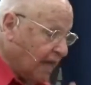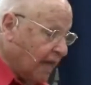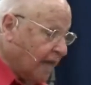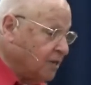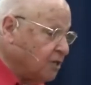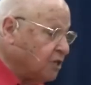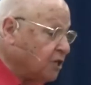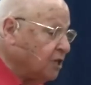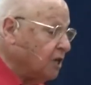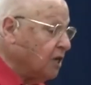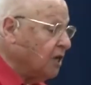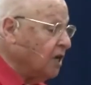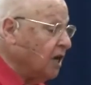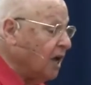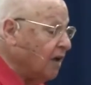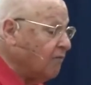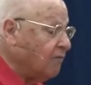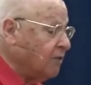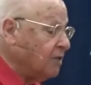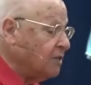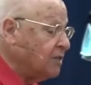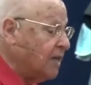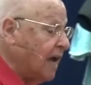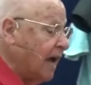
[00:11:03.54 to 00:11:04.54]
And she,
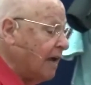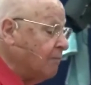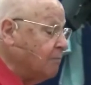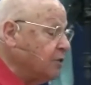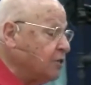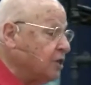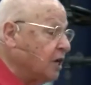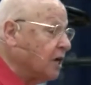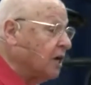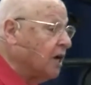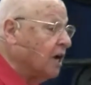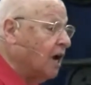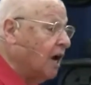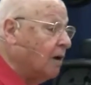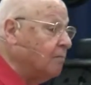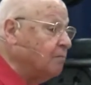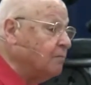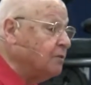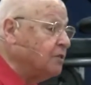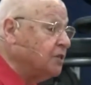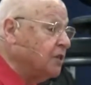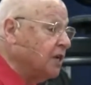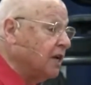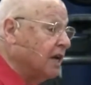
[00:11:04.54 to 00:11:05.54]
every time she
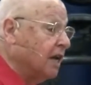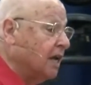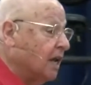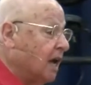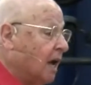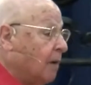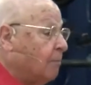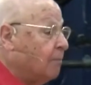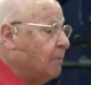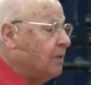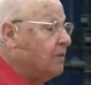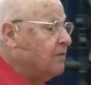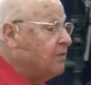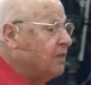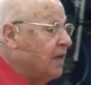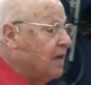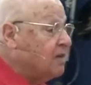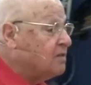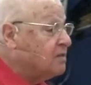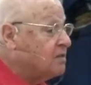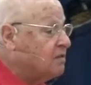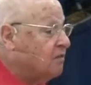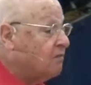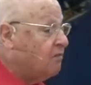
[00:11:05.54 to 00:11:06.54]
come, she get up and
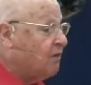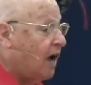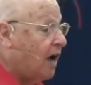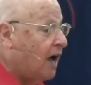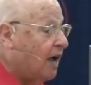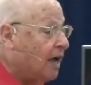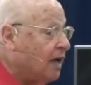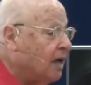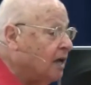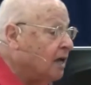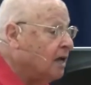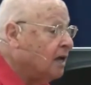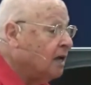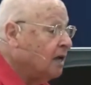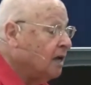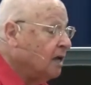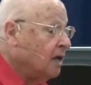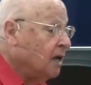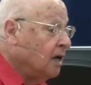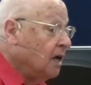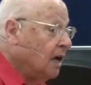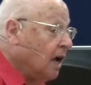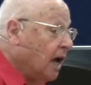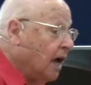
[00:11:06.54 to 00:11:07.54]
testify.
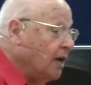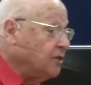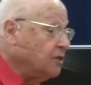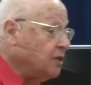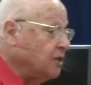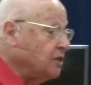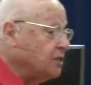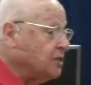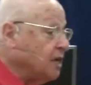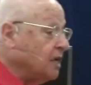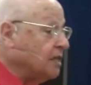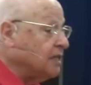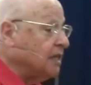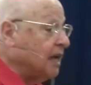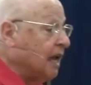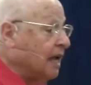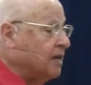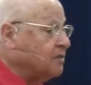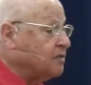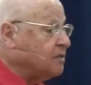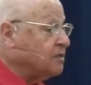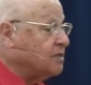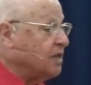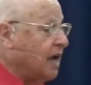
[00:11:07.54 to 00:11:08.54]
And she said,
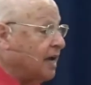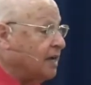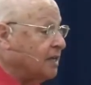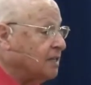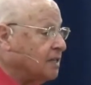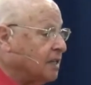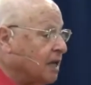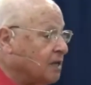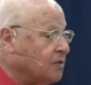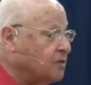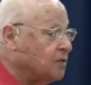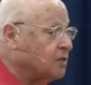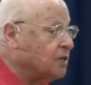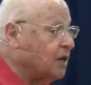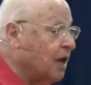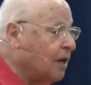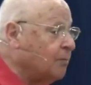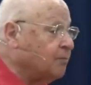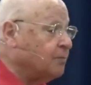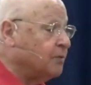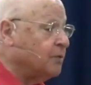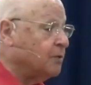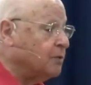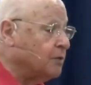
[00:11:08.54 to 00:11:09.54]
last night I
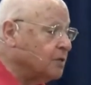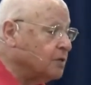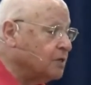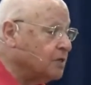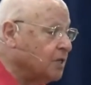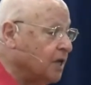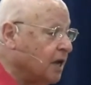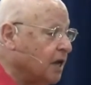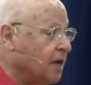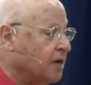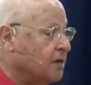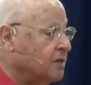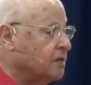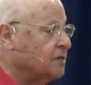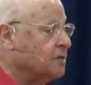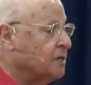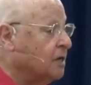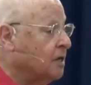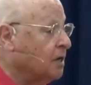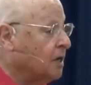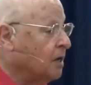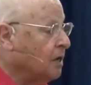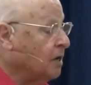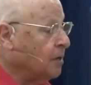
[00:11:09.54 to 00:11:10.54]
slept on the stairs
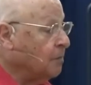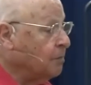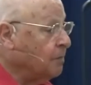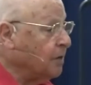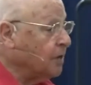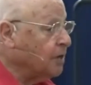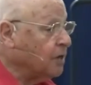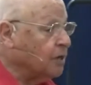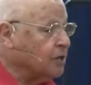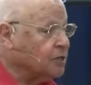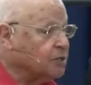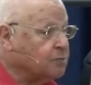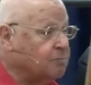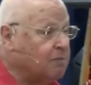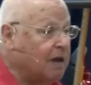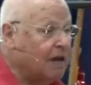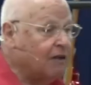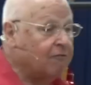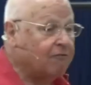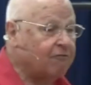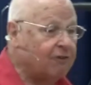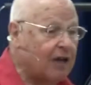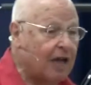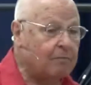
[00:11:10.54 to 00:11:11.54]
because
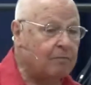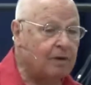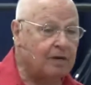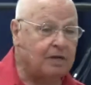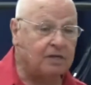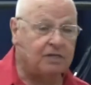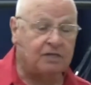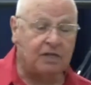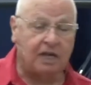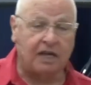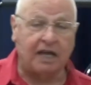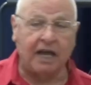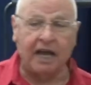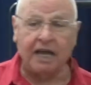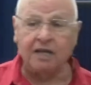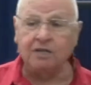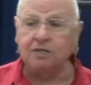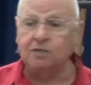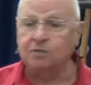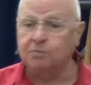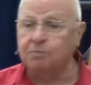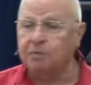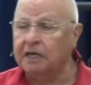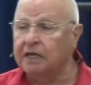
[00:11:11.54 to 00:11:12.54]
my family's
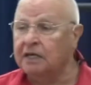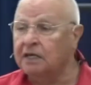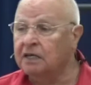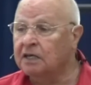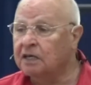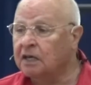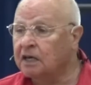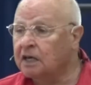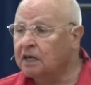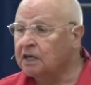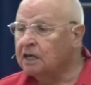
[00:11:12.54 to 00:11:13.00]
against me.